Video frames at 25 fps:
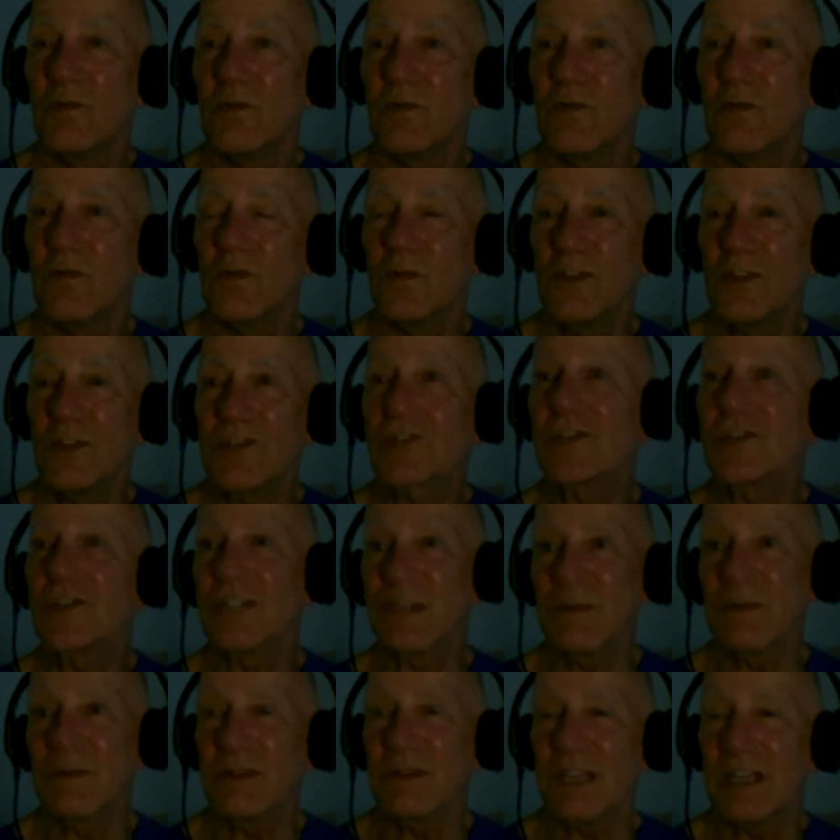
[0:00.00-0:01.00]
we should,
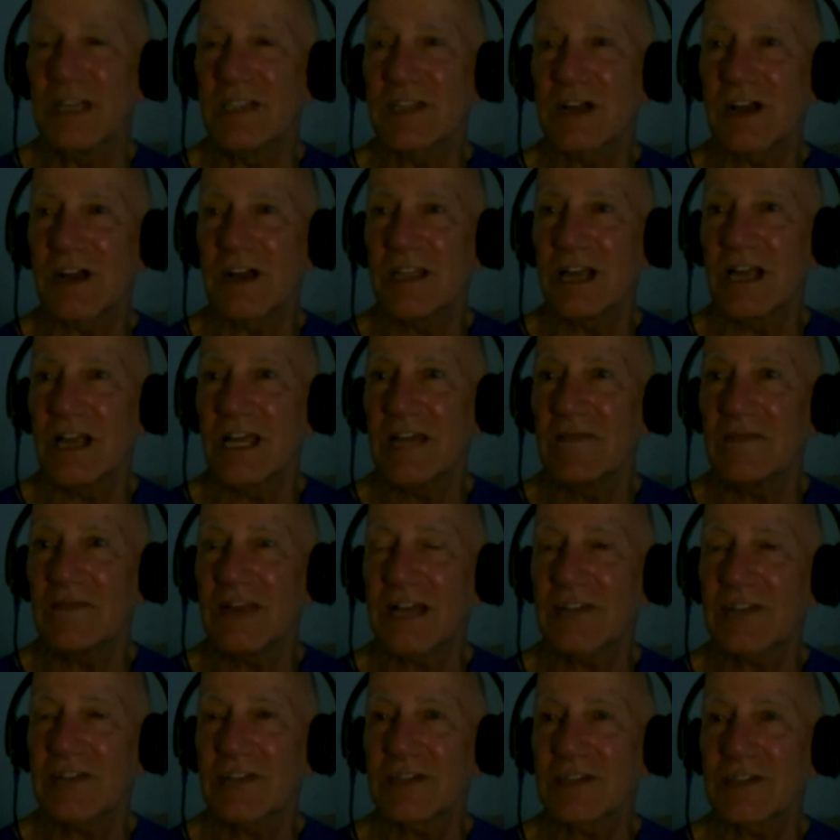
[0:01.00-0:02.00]
and we and Scott and I have
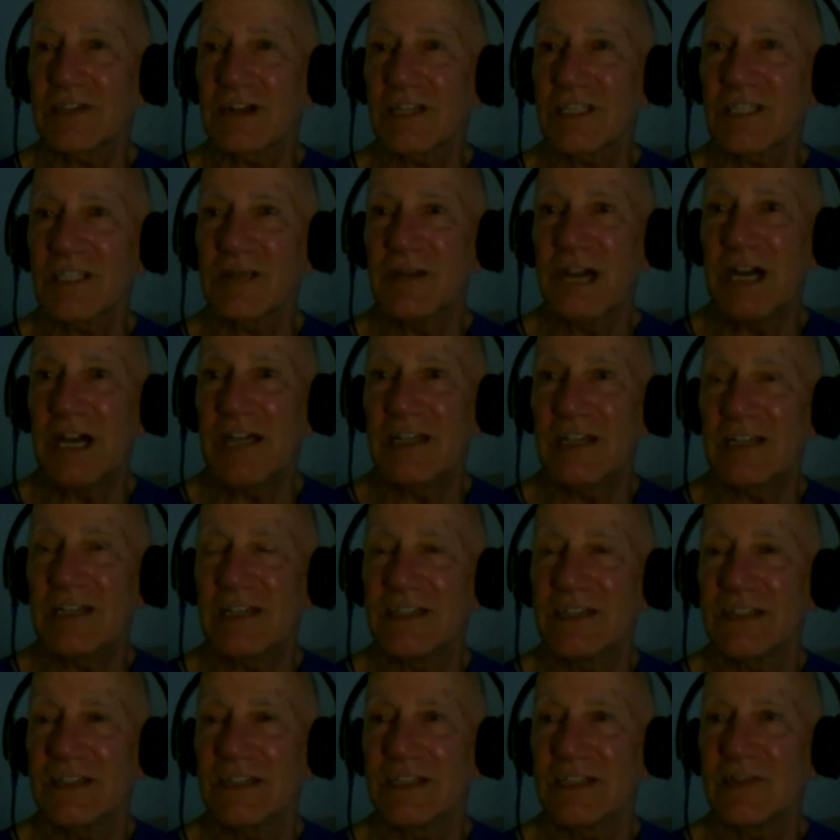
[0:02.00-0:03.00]
actually talked about it,
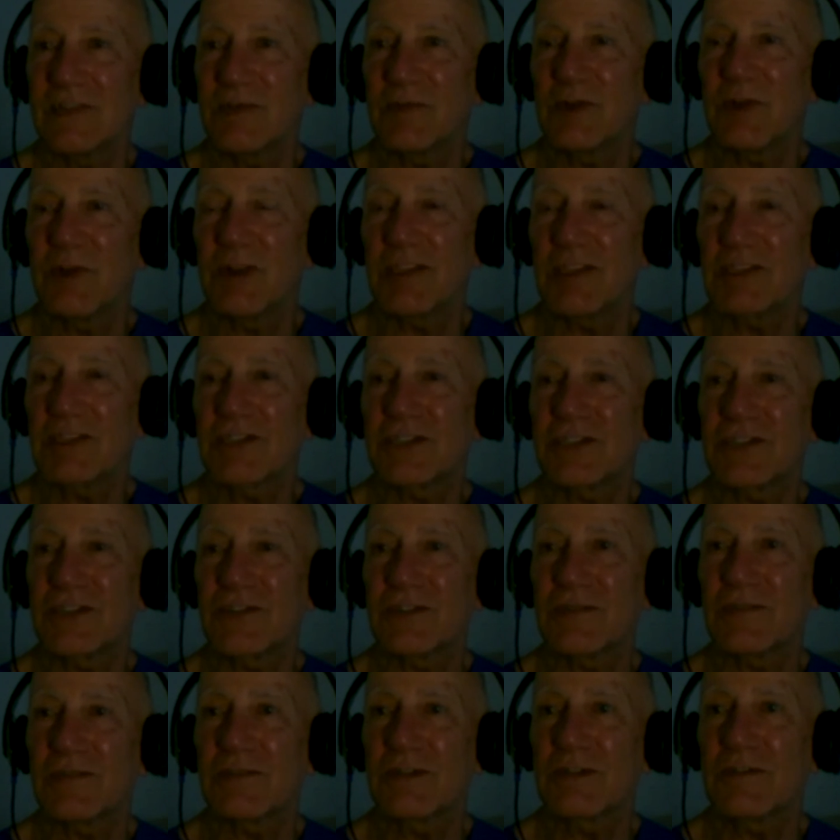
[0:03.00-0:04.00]
is, is we probably should do
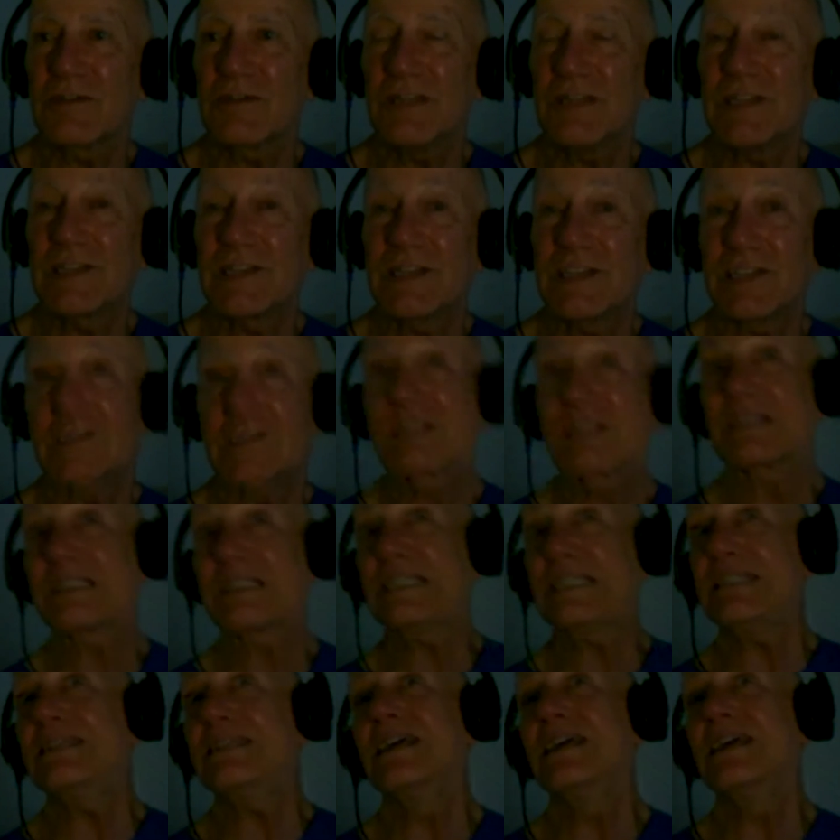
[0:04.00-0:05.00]
some surveys just to
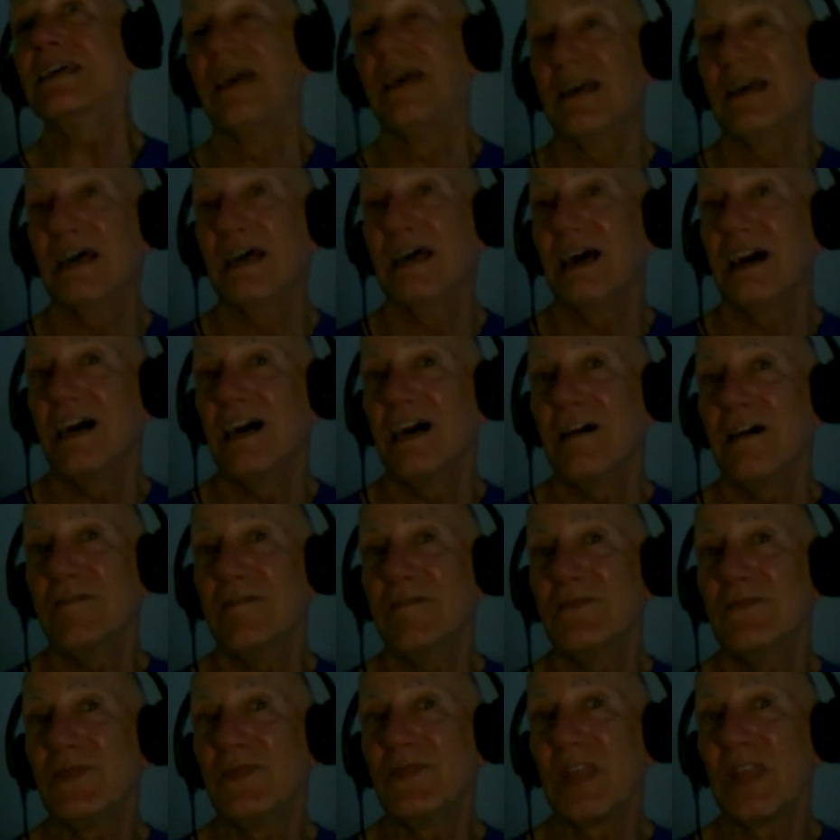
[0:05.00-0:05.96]
see um,